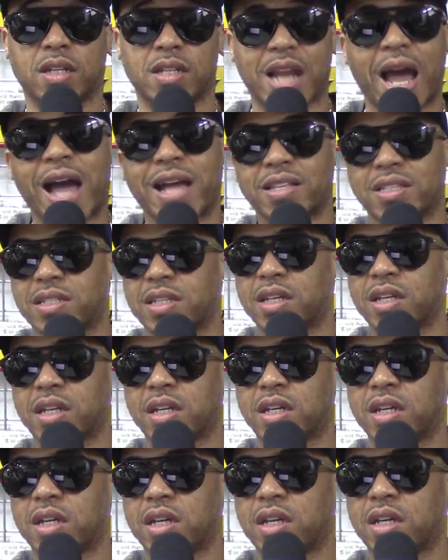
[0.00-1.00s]
not
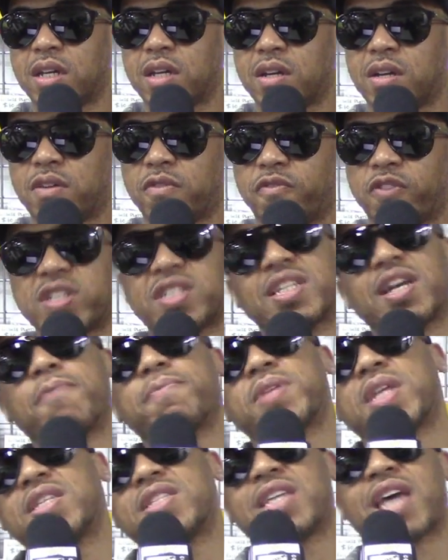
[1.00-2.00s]
to for
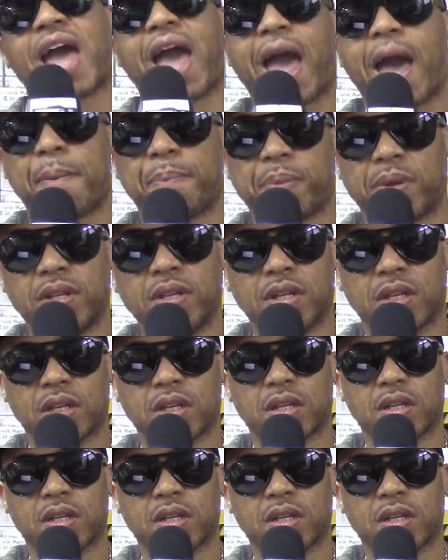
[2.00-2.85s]
something to happen.